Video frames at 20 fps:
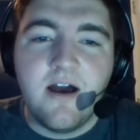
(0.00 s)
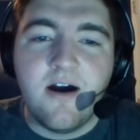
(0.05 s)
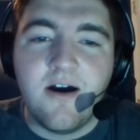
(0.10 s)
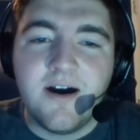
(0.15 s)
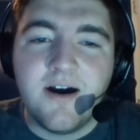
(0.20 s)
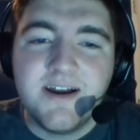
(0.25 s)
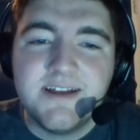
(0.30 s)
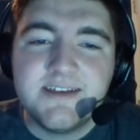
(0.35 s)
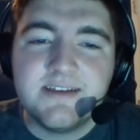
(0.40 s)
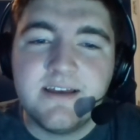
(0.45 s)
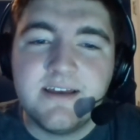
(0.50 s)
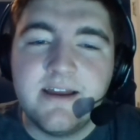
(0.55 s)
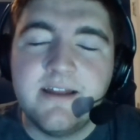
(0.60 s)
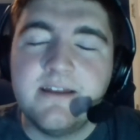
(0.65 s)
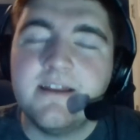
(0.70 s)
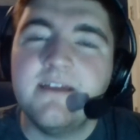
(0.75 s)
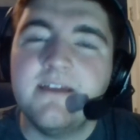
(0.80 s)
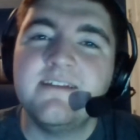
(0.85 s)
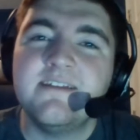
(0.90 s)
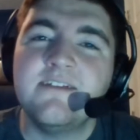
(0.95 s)
and it's
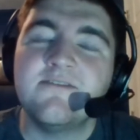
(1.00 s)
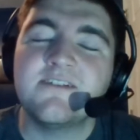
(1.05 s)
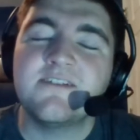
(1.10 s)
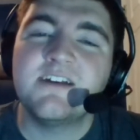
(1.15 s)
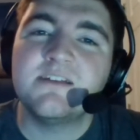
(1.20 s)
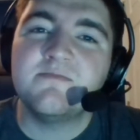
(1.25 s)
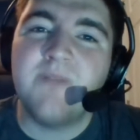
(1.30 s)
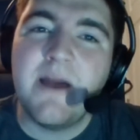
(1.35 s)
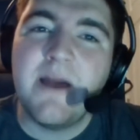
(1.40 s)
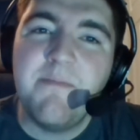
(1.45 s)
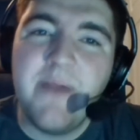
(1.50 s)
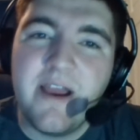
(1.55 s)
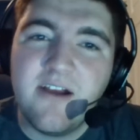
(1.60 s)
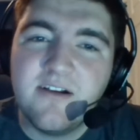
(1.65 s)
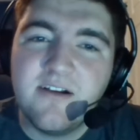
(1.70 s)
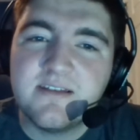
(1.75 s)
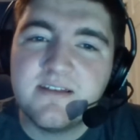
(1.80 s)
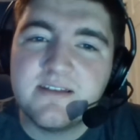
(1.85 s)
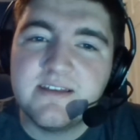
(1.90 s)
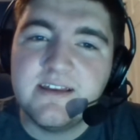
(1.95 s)
interesting because my
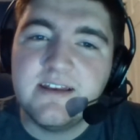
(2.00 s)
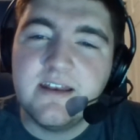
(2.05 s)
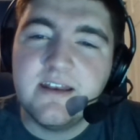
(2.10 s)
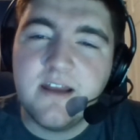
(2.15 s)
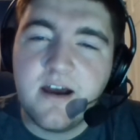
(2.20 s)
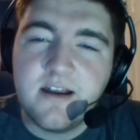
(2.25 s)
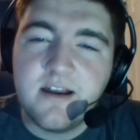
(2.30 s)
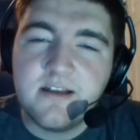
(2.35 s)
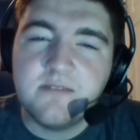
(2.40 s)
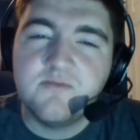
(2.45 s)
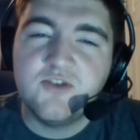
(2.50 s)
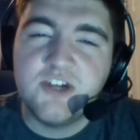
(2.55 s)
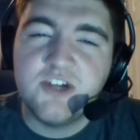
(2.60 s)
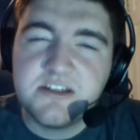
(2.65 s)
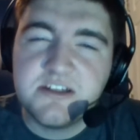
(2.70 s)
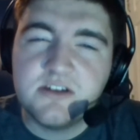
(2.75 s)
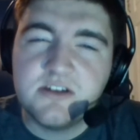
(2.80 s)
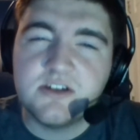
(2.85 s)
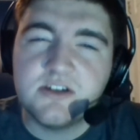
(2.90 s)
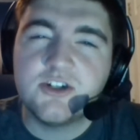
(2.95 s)
parents did not
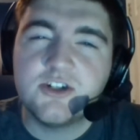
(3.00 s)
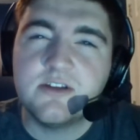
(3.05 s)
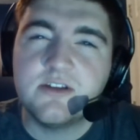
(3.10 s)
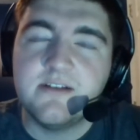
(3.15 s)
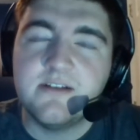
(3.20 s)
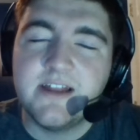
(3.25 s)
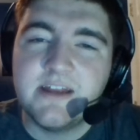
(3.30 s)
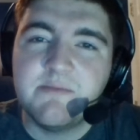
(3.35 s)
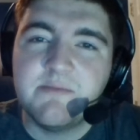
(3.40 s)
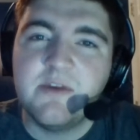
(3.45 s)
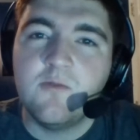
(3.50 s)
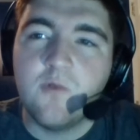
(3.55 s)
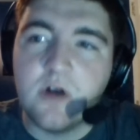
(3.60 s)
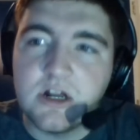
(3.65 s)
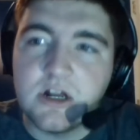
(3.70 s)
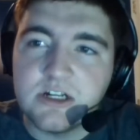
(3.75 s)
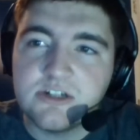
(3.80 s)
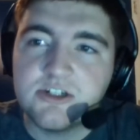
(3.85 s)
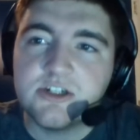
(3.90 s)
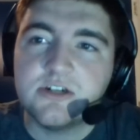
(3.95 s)
object to letting me
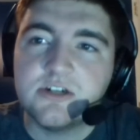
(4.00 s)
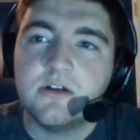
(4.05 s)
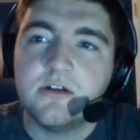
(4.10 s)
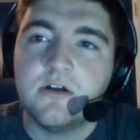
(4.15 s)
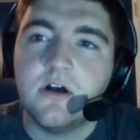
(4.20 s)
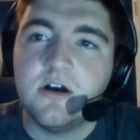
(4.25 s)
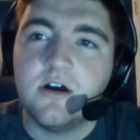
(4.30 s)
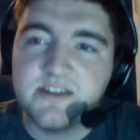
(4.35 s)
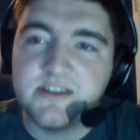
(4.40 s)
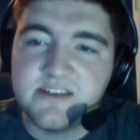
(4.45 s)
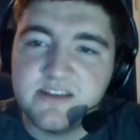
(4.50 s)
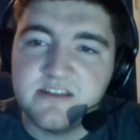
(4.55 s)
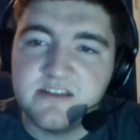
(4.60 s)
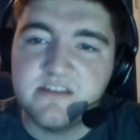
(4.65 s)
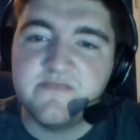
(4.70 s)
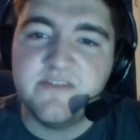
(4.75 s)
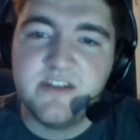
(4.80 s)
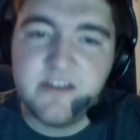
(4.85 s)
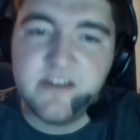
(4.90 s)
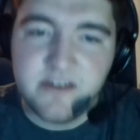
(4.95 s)
watch
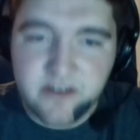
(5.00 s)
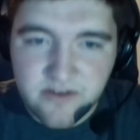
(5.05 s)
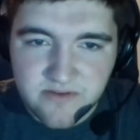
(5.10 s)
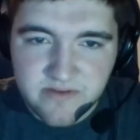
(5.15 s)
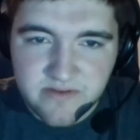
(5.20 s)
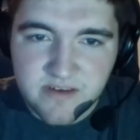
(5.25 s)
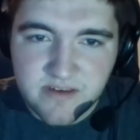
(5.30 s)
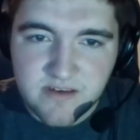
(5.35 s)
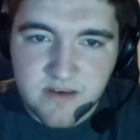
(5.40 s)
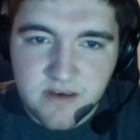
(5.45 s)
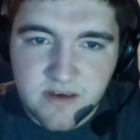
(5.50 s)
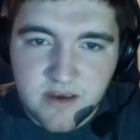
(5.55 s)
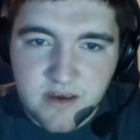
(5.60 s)
Austin's videos.